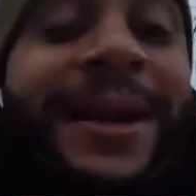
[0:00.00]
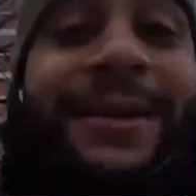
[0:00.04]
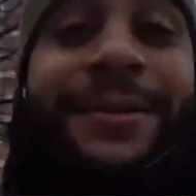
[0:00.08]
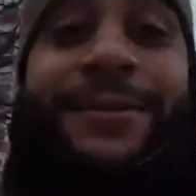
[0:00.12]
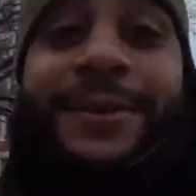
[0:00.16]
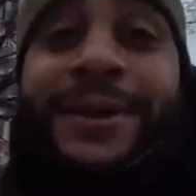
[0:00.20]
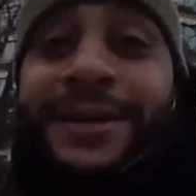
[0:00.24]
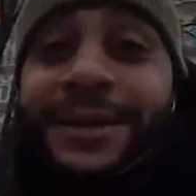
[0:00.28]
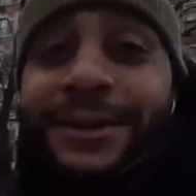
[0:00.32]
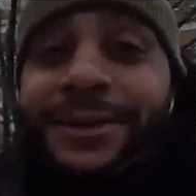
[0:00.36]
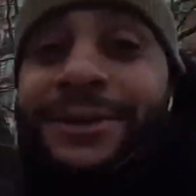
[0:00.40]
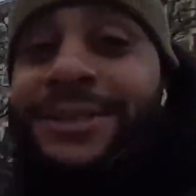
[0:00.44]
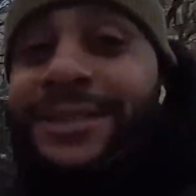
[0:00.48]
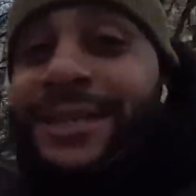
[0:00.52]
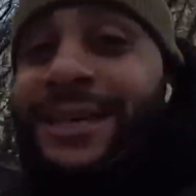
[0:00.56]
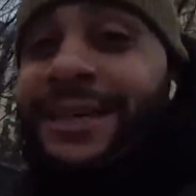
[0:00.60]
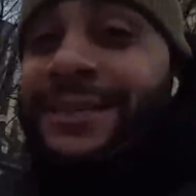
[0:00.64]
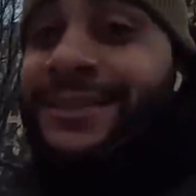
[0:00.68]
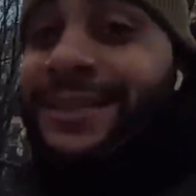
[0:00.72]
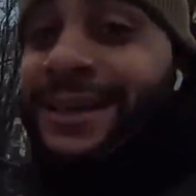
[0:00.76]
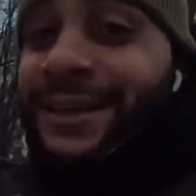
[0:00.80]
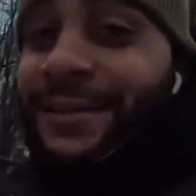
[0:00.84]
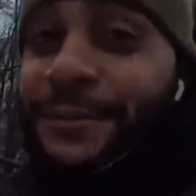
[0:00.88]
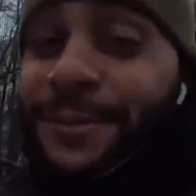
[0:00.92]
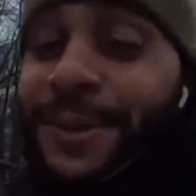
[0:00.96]
anyway, yo, shout
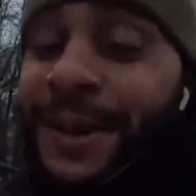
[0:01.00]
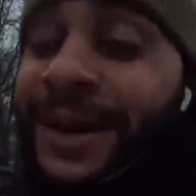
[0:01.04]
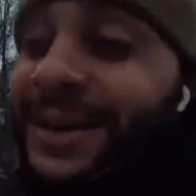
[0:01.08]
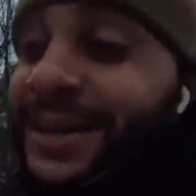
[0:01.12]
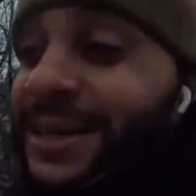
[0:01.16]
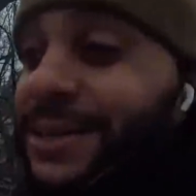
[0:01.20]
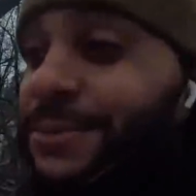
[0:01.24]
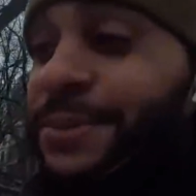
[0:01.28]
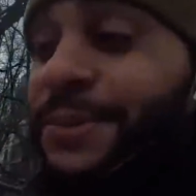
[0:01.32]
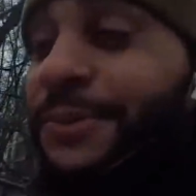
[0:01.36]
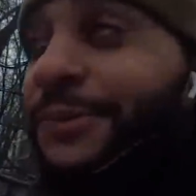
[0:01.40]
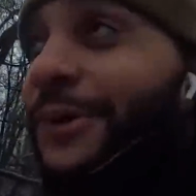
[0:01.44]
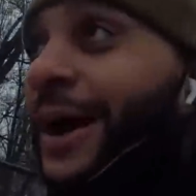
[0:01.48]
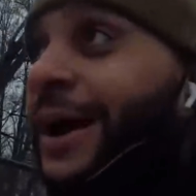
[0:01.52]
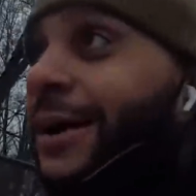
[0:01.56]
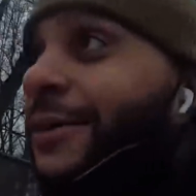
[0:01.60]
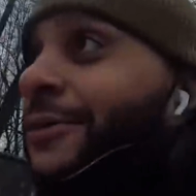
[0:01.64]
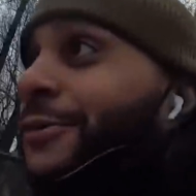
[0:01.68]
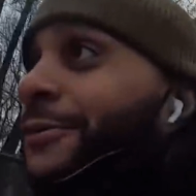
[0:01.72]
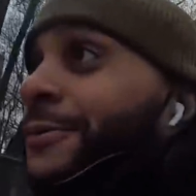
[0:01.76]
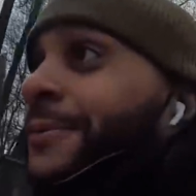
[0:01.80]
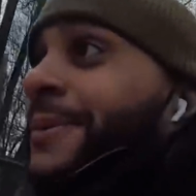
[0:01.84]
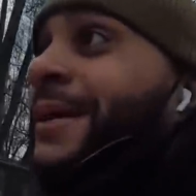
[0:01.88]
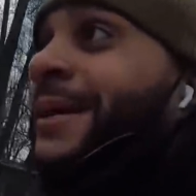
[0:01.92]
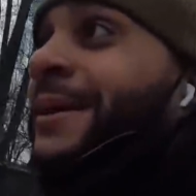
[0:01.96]
out to everybody that's been
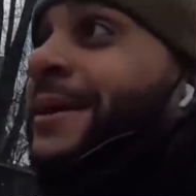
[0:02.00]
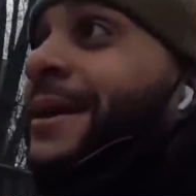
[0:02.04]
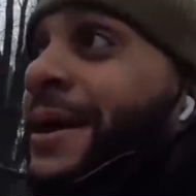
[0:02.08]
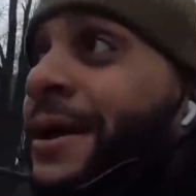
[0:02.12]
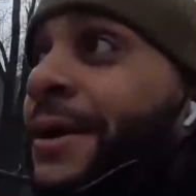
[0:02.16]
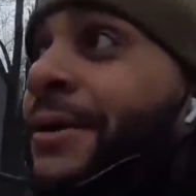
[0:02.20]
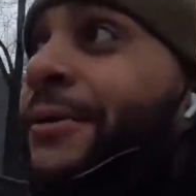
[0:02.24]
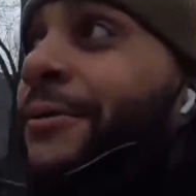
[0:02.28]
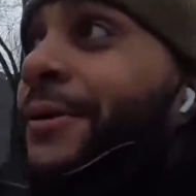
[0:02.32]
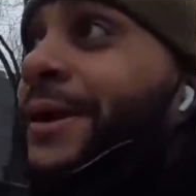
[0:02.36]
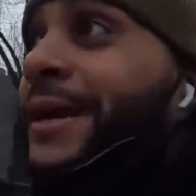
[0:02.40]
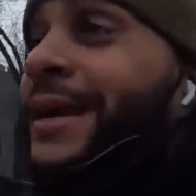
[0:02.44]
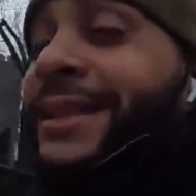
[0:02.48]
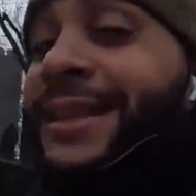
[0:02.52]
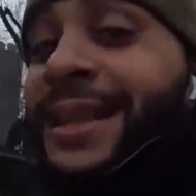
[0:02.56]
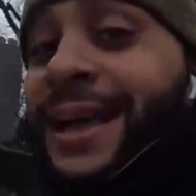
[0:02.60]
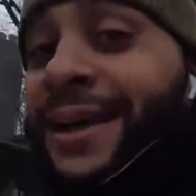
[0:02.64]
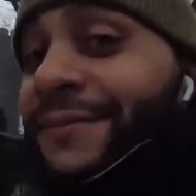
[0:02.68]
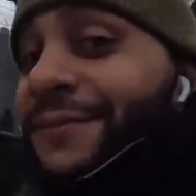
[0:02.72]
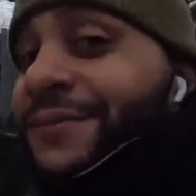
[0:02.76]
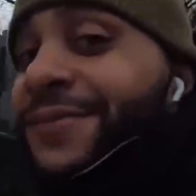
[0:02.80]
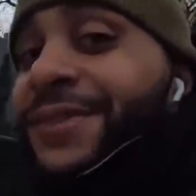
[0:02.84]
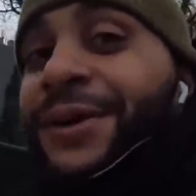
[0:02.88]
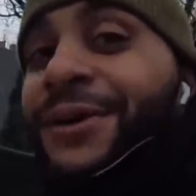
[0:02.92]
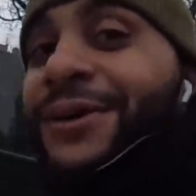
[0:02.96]
rocking with me. We hit
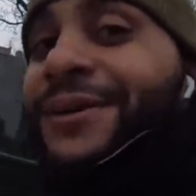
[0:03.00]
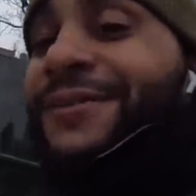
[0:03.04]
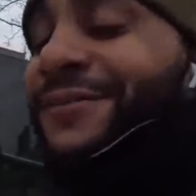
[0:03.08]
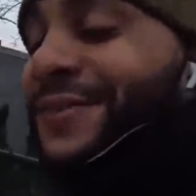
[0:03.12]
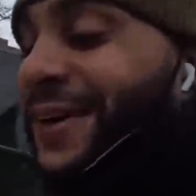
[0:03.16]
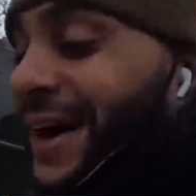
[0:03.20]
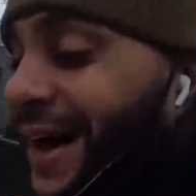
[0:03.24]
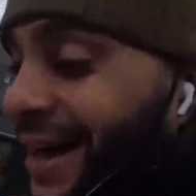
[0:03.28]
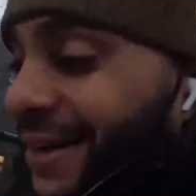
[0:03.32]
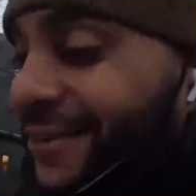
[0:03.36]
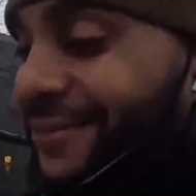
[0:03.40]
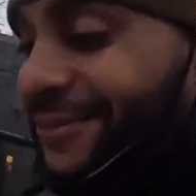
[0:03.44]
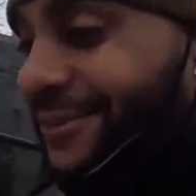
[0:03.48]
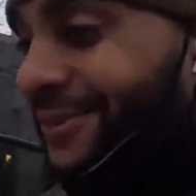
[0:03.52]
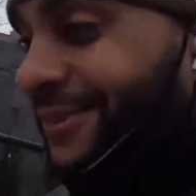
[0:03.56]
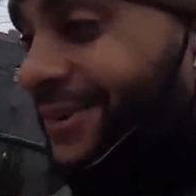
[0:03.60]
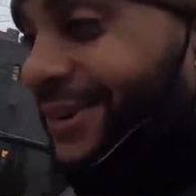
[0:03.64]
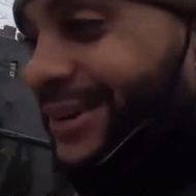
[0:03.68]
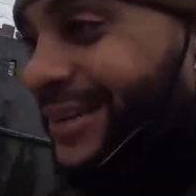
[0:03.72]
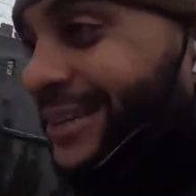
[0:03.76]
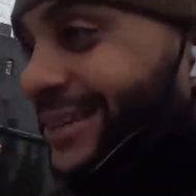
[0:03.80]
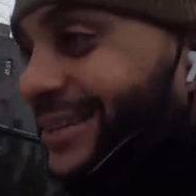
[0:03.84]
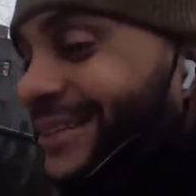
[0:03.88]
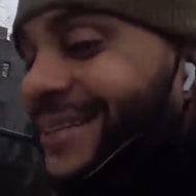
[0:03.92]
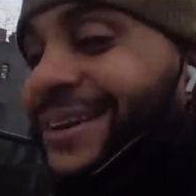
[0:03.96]
that
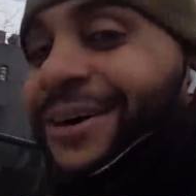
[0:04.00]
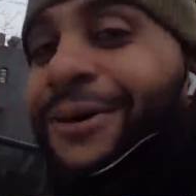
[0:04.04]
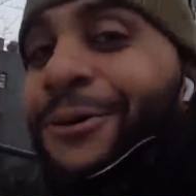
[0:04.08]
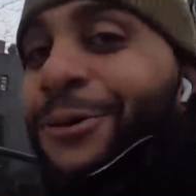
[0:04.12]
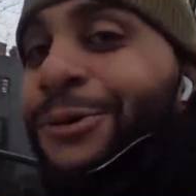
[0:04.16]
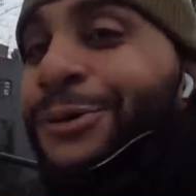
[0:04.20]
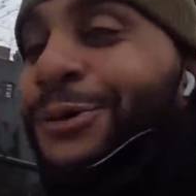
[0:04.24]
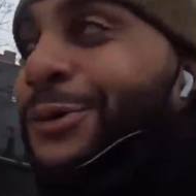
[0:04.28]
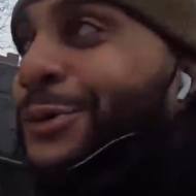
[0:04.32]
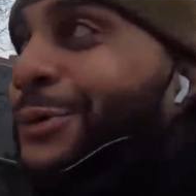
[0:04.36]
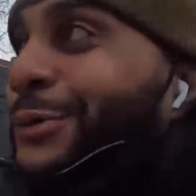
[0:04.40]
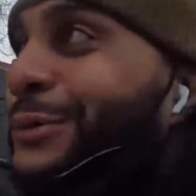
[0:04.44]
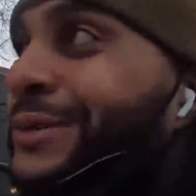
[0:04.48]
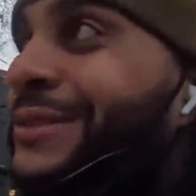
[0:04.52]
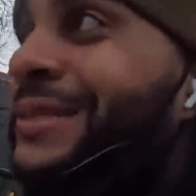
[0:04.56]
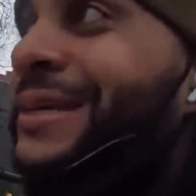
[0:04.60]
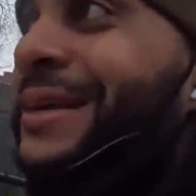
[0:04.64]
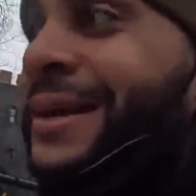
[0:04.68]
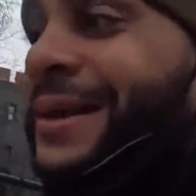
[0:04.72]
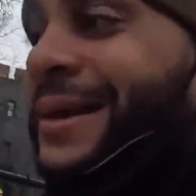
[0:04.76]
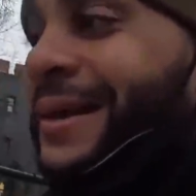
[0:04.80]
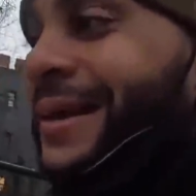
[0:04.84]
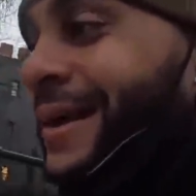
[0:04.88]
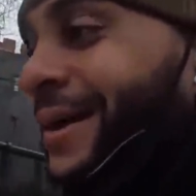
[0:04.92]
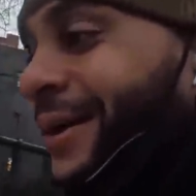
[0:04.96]
35, old news,
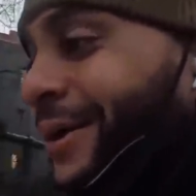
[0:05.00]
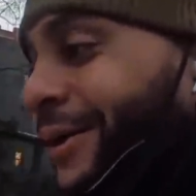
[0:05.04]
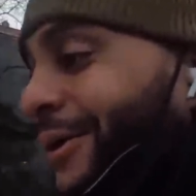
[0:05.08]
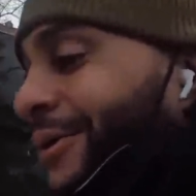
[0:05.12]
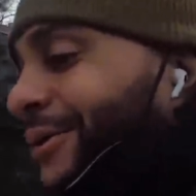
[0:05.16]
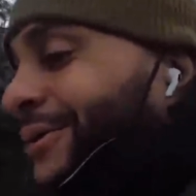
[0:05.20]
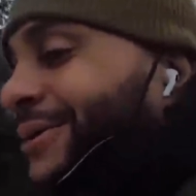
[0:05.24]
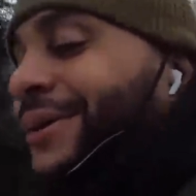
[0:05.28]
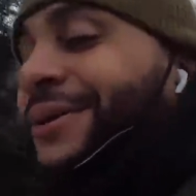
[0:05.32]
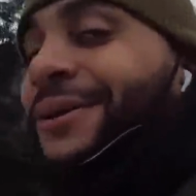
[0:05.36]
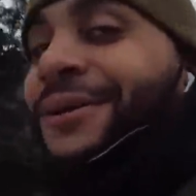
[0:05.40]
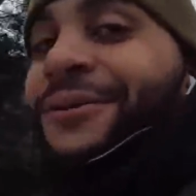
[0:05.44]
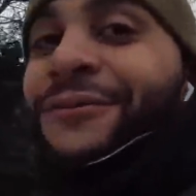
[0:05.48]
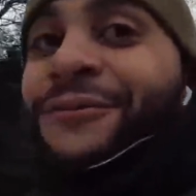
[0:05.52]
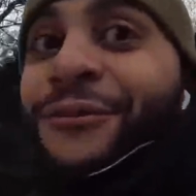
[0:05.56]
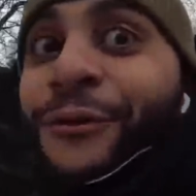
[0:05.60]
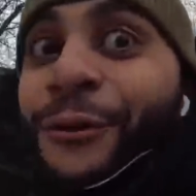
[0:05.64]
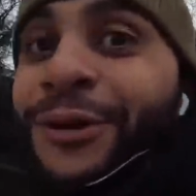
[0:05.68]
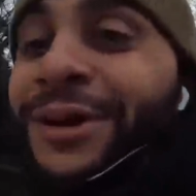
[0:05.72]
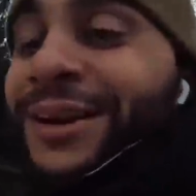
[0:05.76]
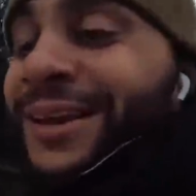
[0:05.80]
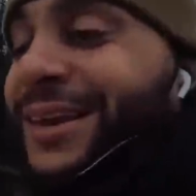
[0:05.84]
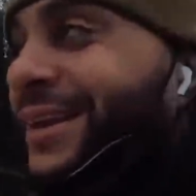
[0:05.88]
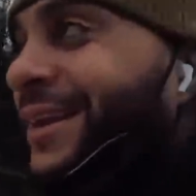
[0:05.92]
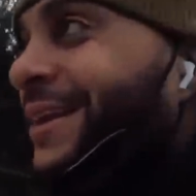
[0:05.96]
on the
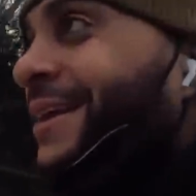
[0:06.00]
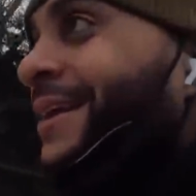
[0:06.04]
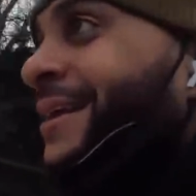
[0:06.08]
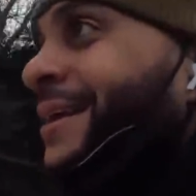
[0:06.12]
40.